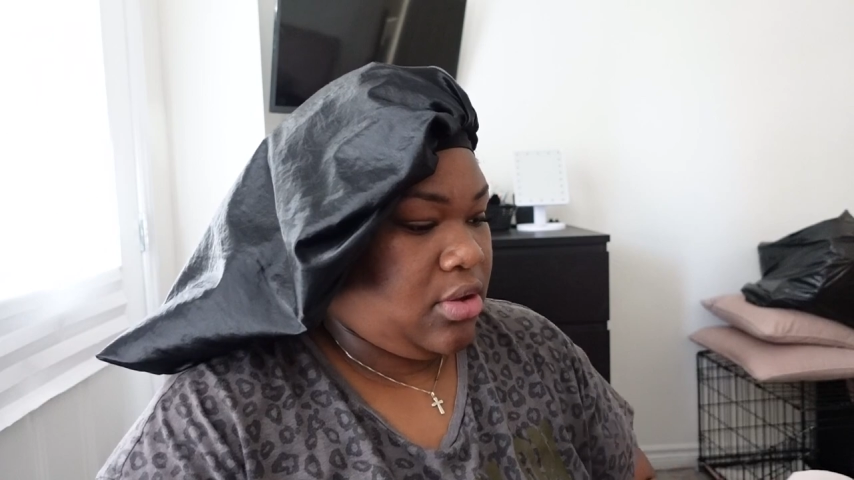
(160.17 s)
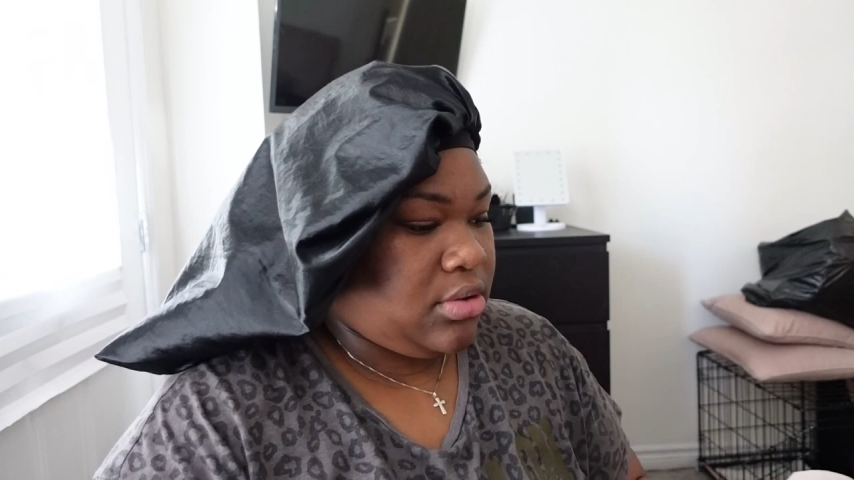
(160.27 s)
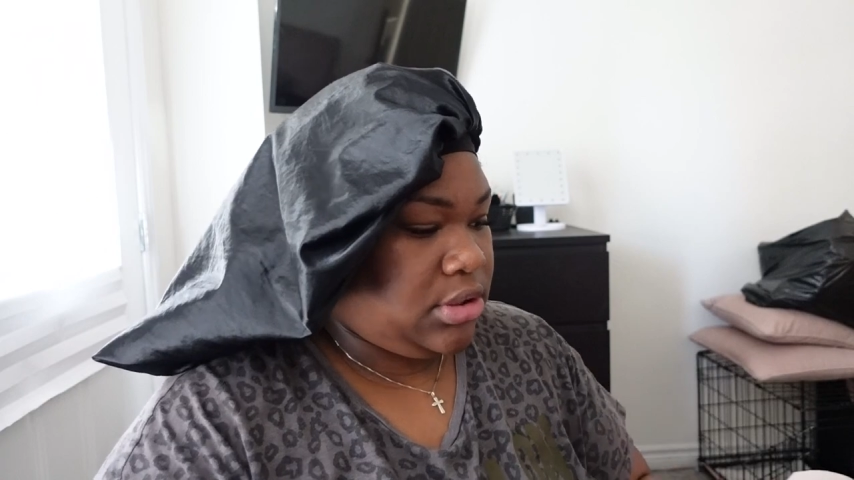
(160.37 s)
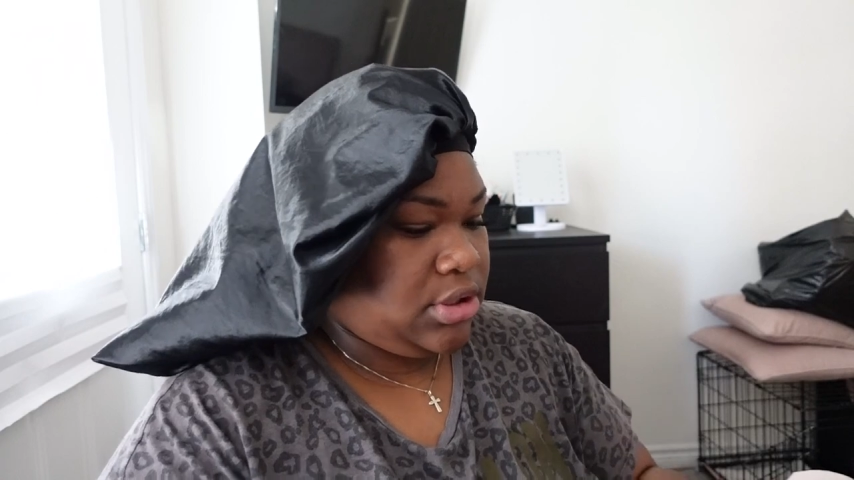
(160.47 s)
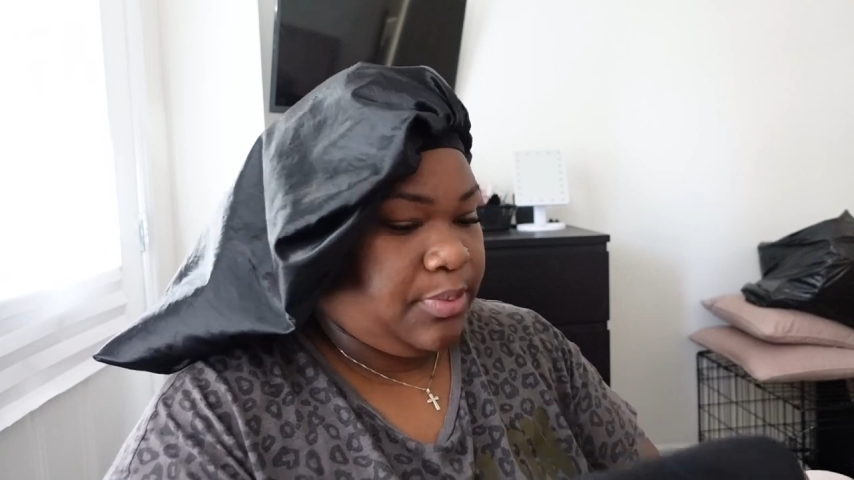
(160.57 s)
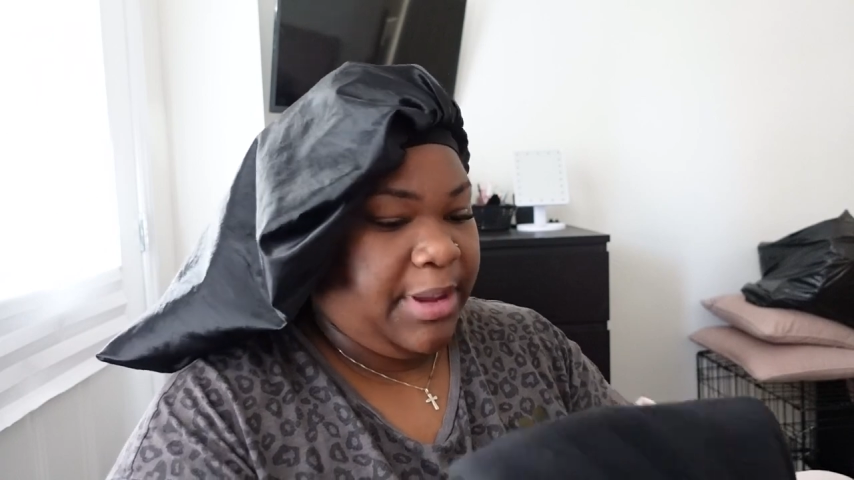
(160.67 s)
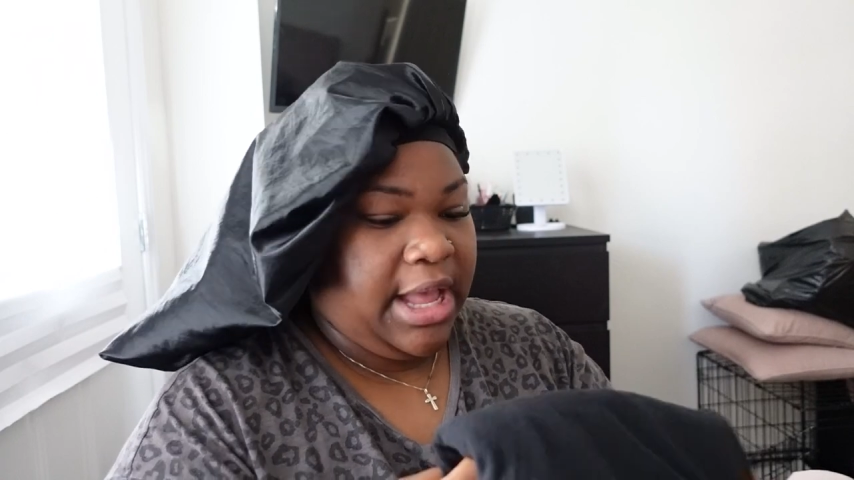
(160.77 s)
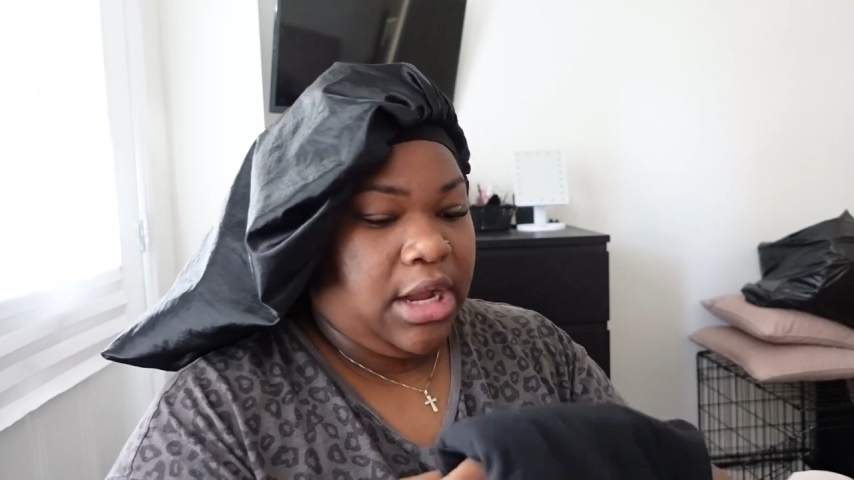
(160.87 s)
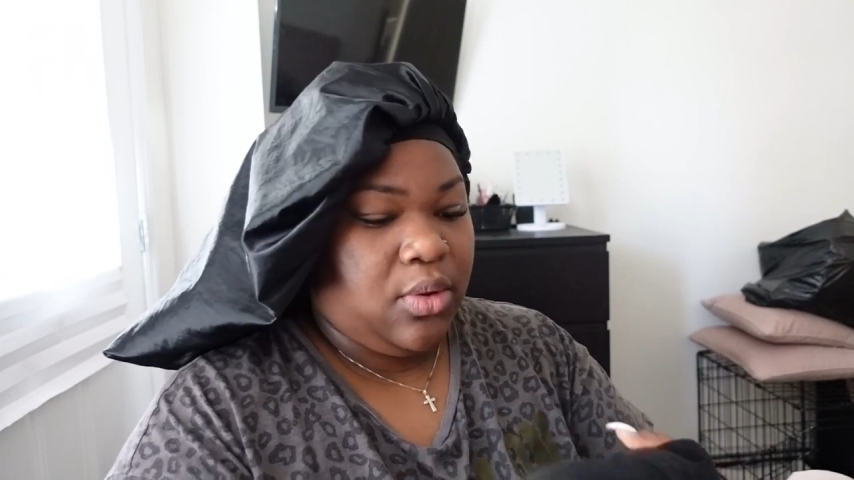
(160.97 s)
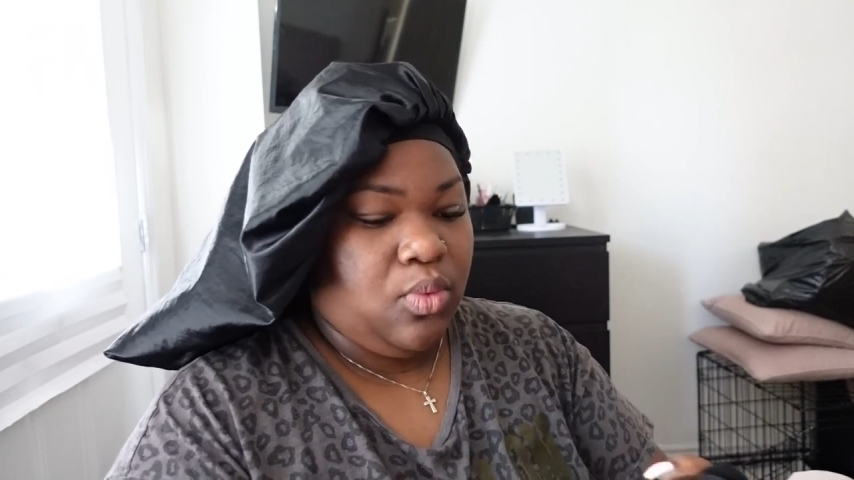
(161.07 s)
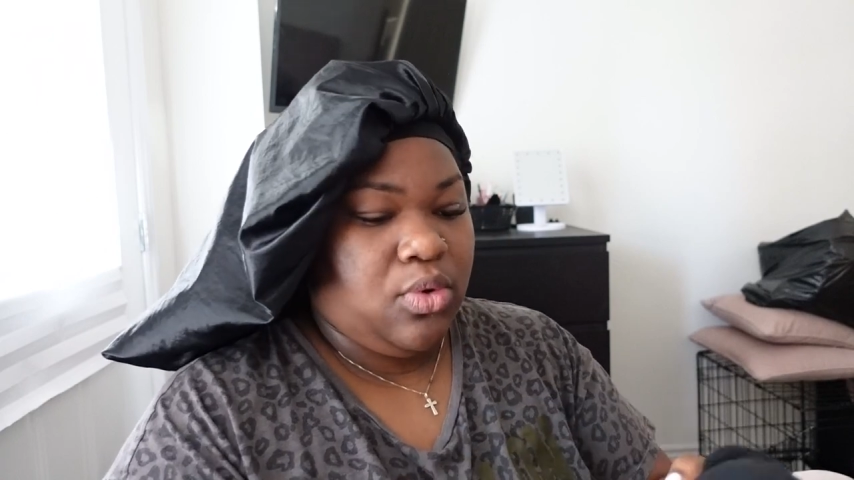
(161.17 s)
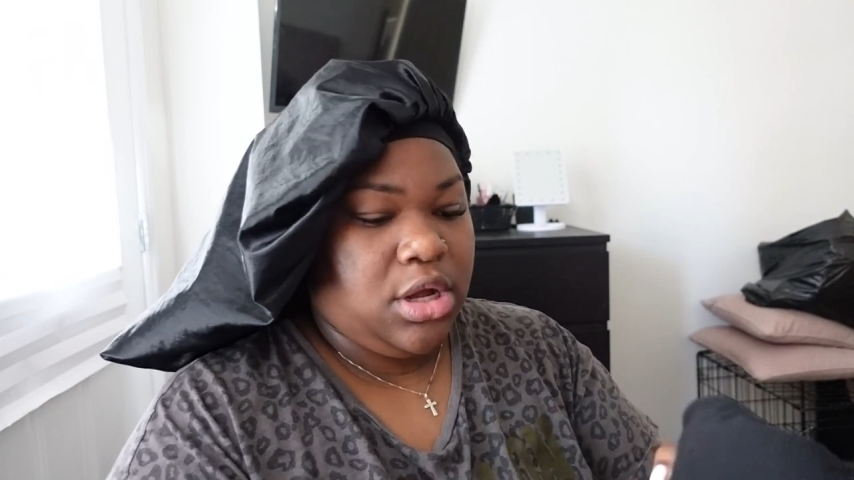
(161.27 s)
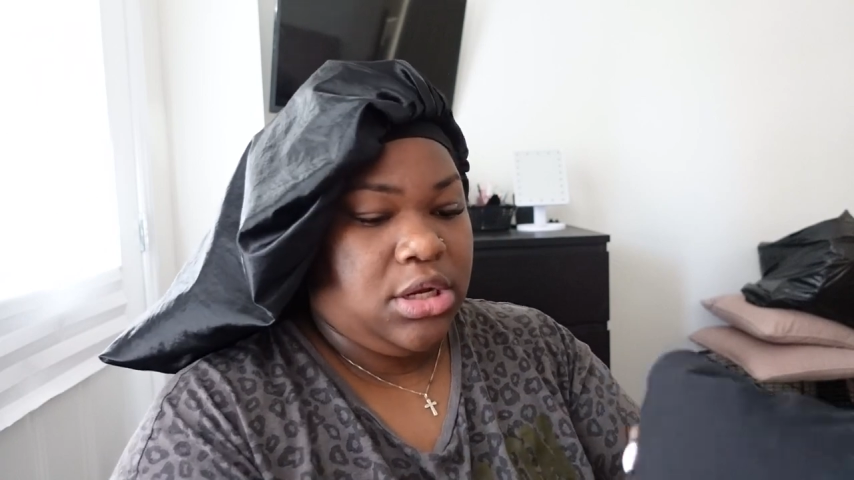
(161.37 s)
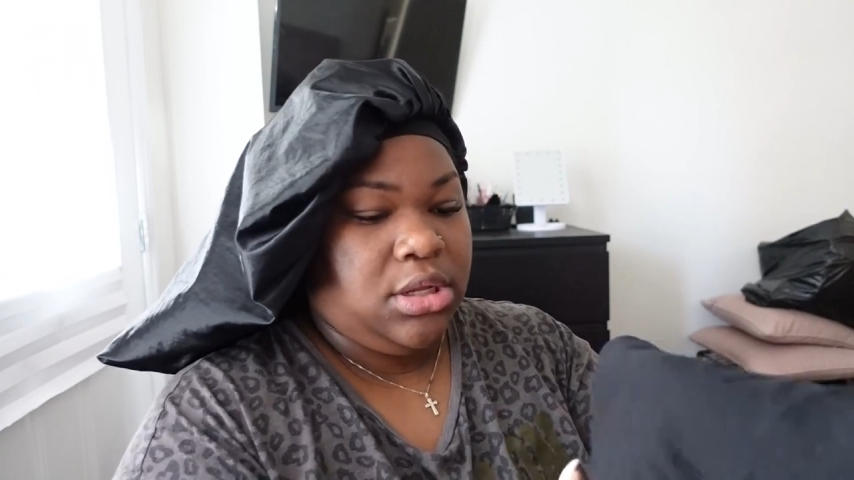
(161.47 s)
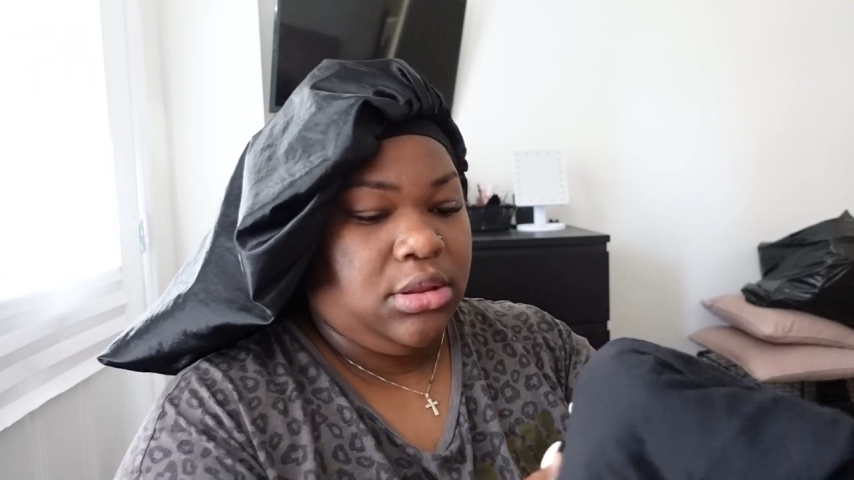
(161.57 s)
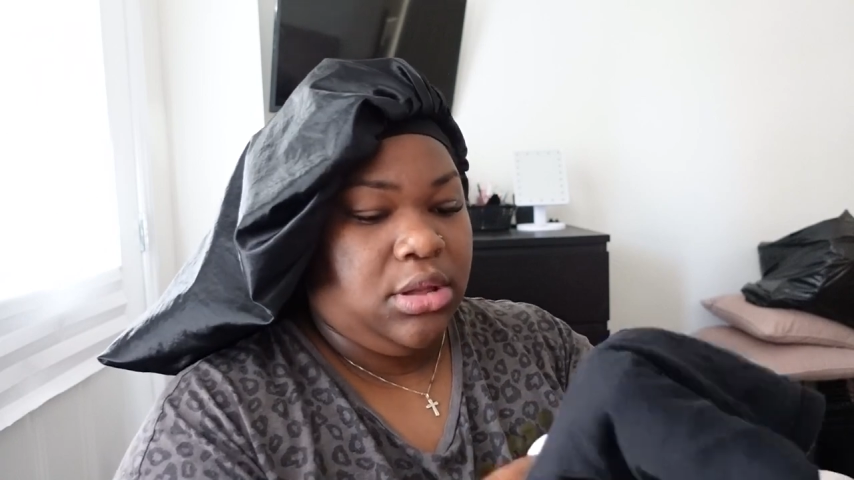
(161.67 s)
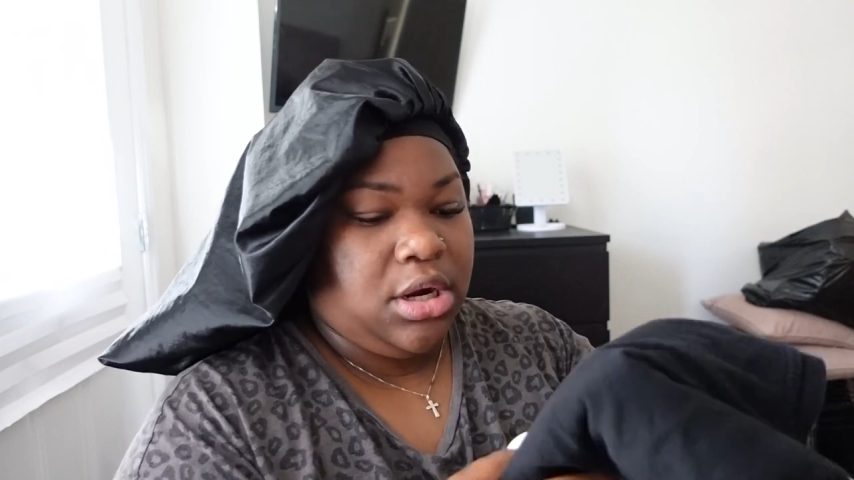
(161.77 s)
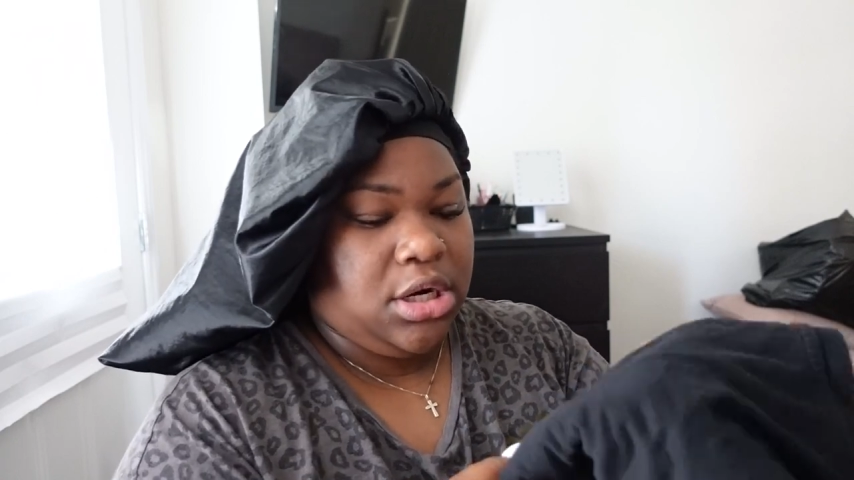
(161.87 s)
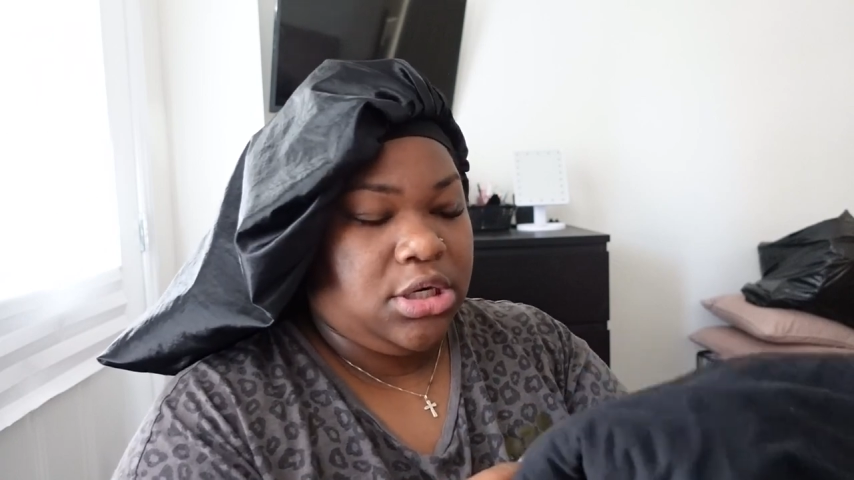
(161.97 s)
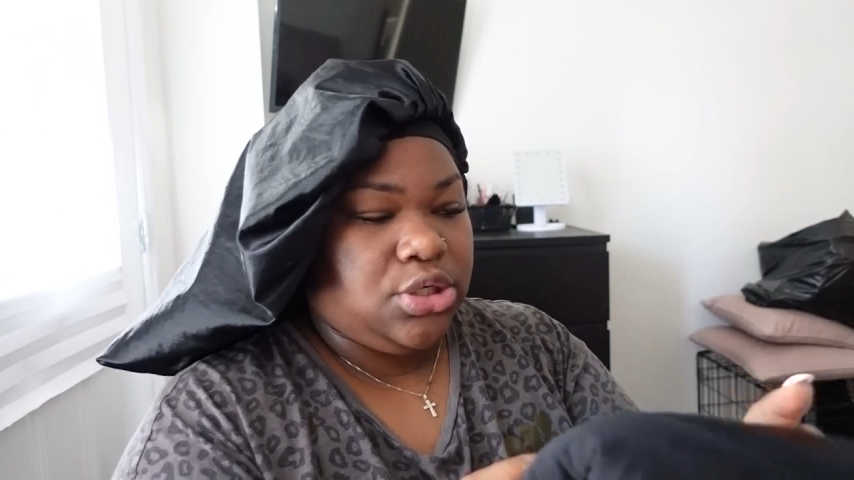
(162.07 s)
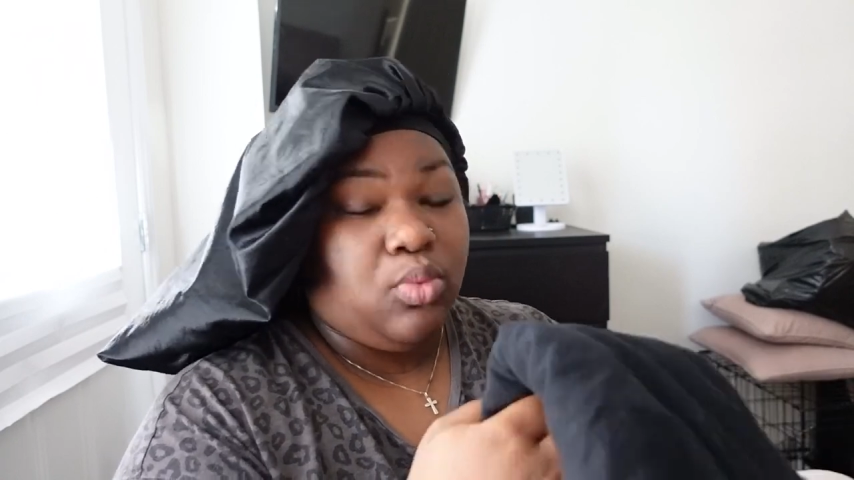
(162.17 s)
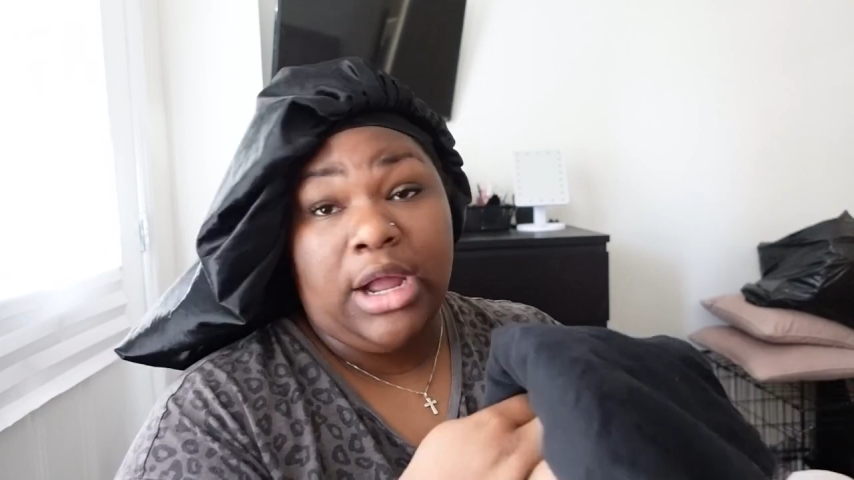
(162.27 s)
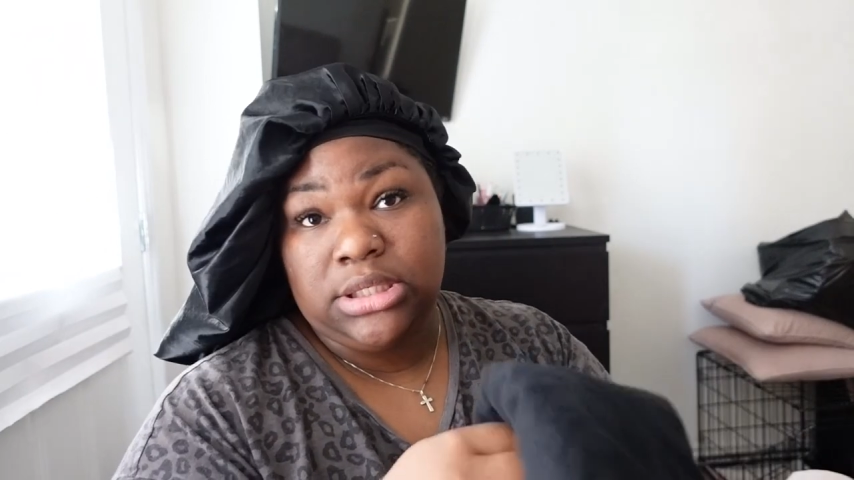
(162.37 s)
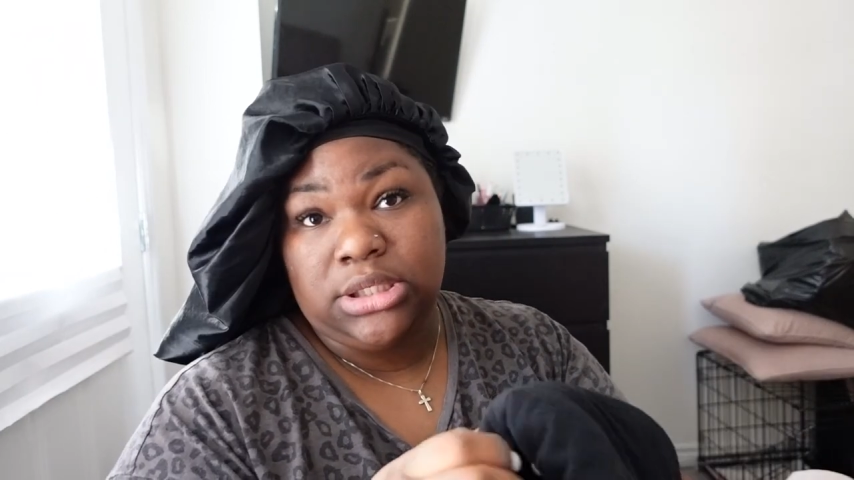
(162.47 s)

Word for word: also pack one large white